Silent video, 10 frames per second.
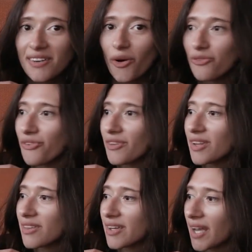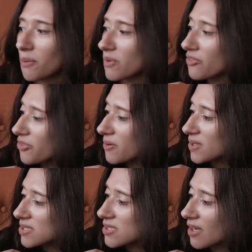and hopefully the camera
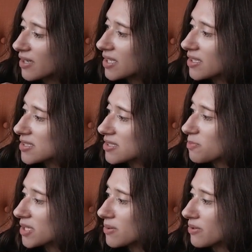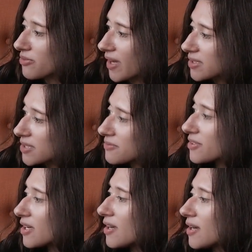focuses on it because it's pretty
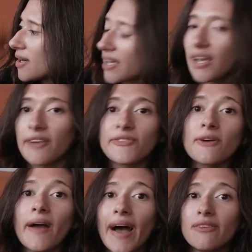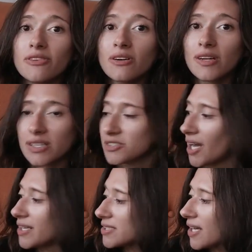reflective. If you're ever in
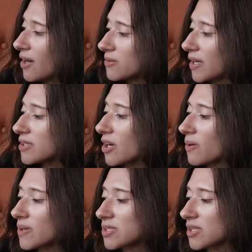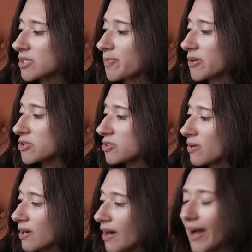Chinatown and go into this
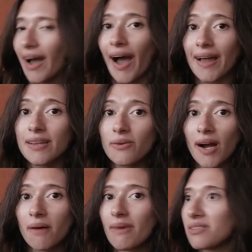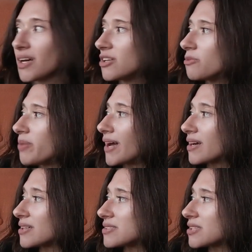bookstore, I highly recommend that you
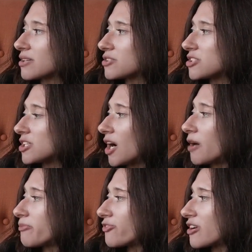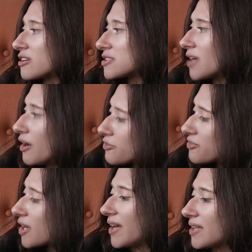pick a sticker sheet up for
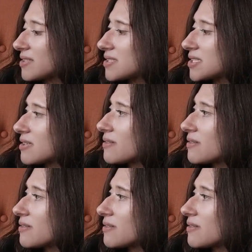yourself. It's